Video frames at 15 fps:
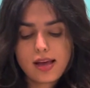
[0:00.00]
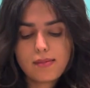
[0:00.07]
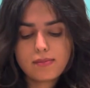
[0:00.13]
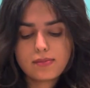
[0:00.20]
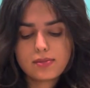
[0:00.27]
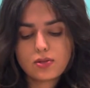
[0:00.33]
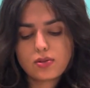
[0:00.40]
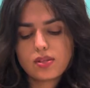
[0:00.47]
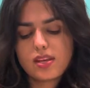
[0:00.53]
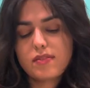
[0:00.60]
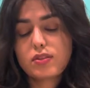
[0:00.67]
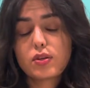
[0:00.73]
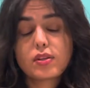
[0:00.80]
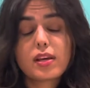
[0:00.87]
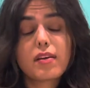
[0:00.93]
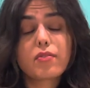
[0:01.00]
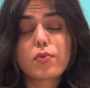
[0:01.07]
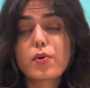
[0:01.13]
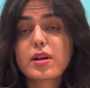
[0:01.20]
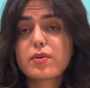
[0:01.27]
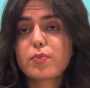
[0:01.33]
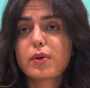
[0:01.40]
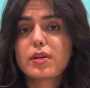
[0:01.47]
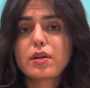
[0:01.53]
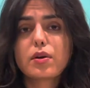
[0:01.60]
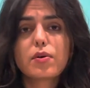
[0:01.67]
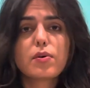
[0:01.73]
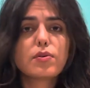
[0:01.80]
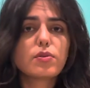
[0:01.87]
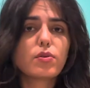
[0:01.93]
So even though they have great
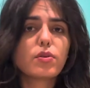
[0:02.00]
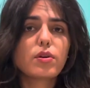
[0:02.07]
videos on